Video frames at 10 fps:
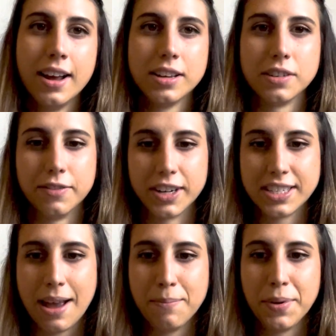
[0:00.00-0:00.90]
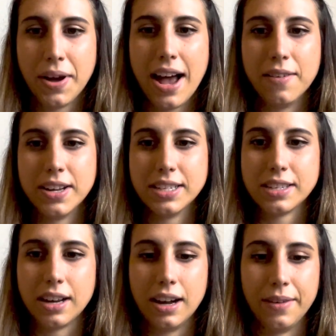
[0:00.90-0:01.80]
So for example, how
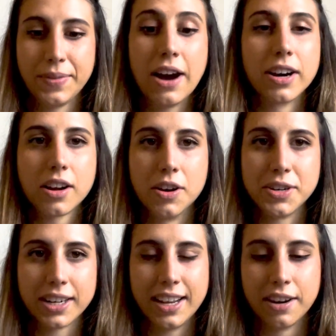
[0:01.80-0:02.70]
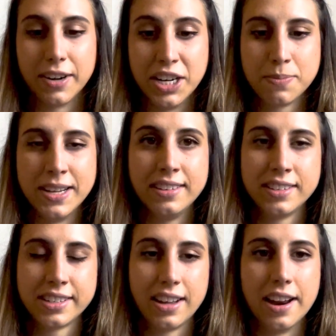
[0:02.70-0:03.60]
are contracting
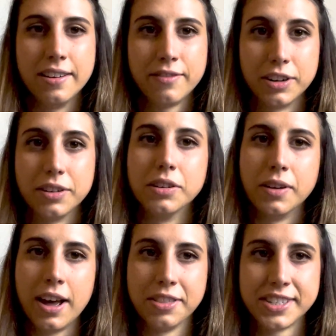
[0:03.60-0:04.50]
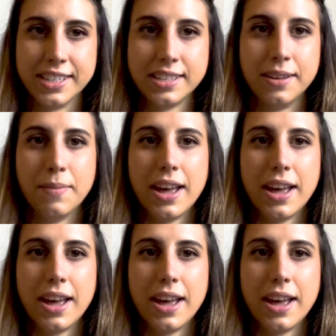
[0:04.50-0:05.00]
arrangements done for the whole health system?